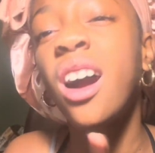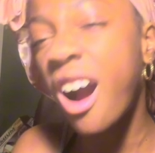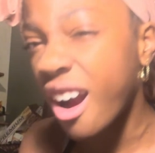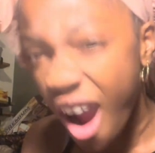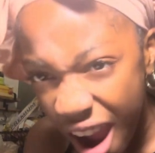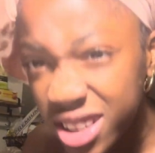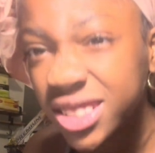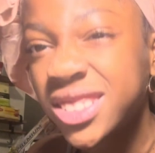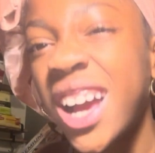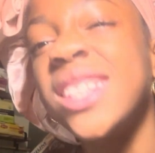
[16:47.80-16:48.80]
Alright?
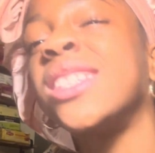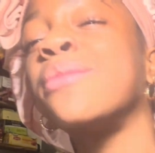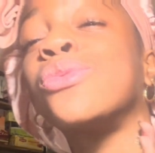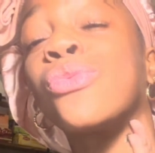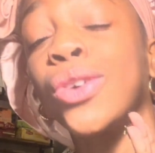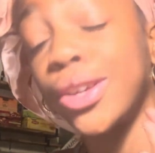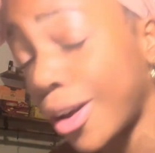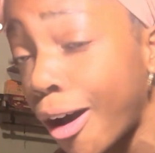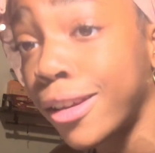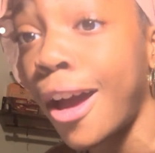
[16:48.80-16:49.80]
That's tips for
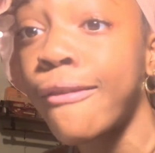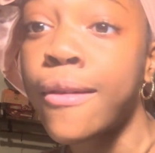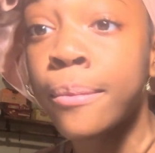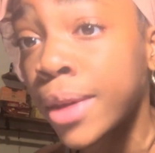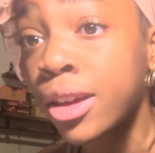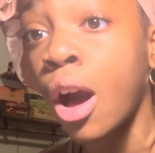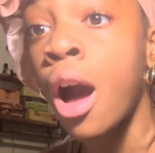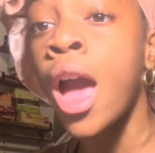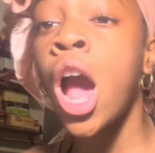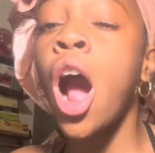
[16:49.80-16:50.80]
y'all, not for me, y'all.
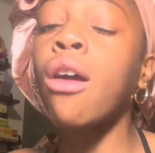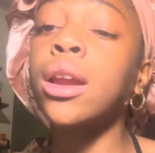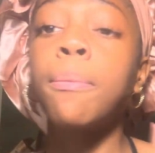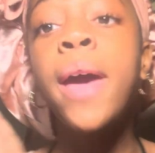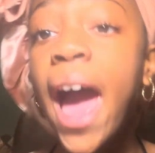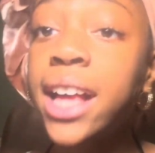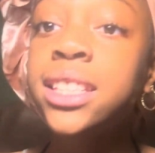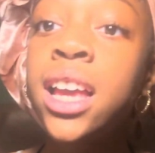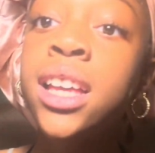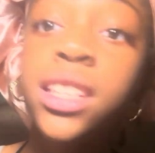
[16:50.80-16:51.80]
I already passed
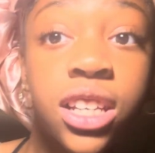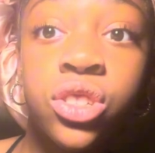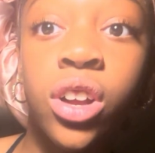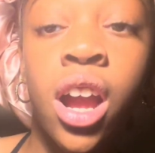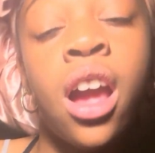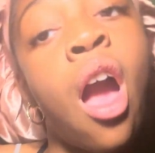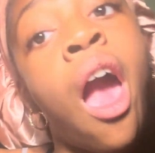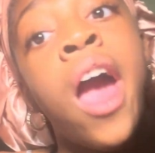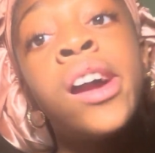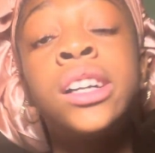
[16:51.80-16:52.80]
6th grade.
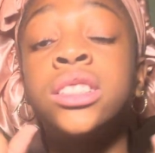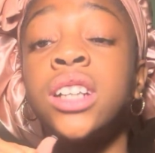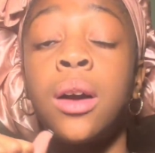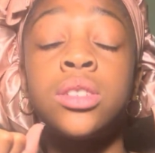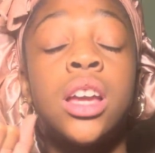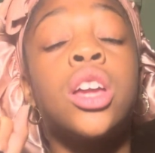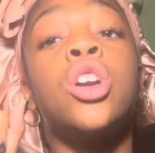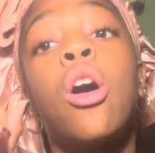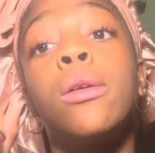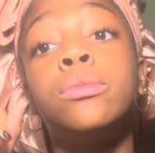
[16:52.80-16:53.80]
Like I was saying, y'all,